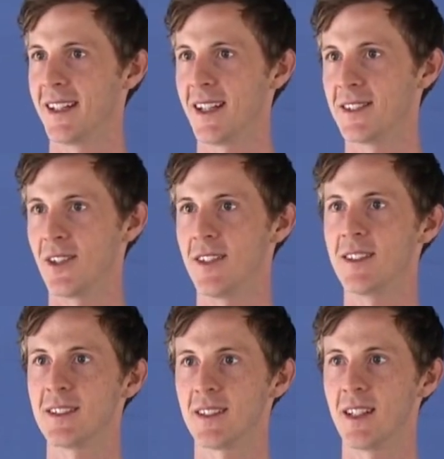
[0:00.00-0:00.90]
And so
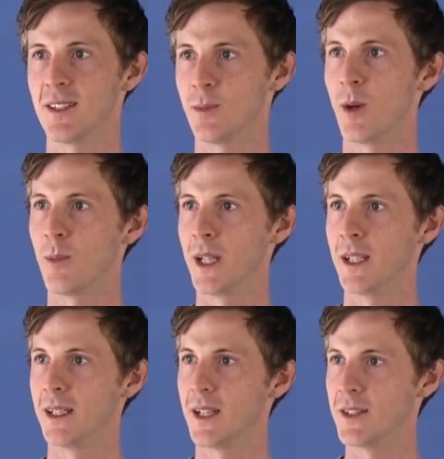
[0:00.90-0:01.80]
this is what
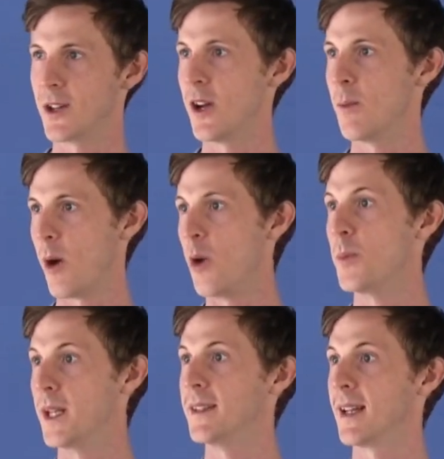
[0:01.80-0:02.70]
we term
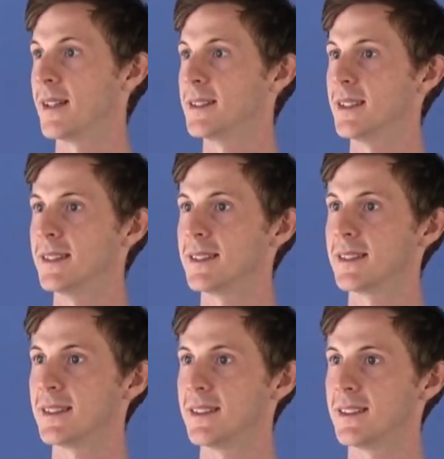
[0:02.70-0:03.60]
open
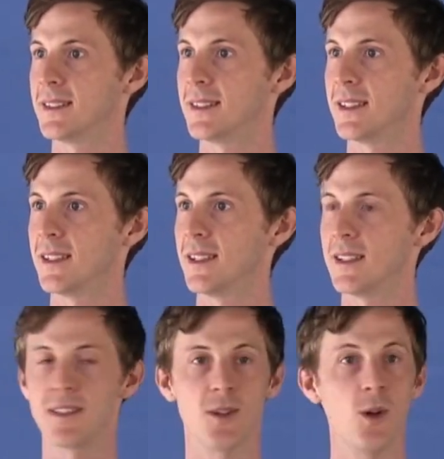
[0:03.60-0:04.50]
intelligence.
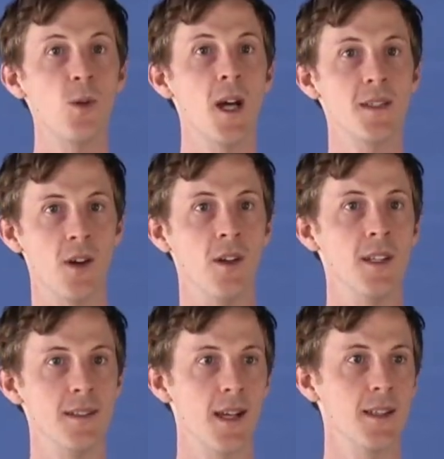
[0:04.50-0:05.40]
This always on
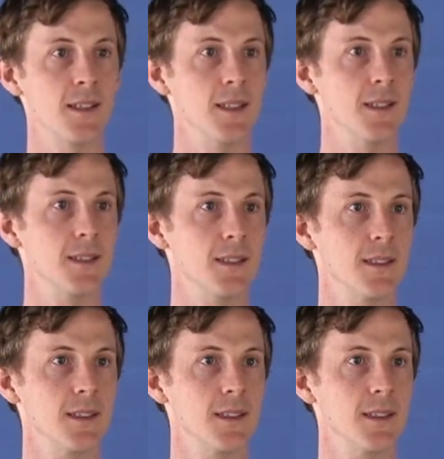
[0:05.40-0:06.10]
intelligence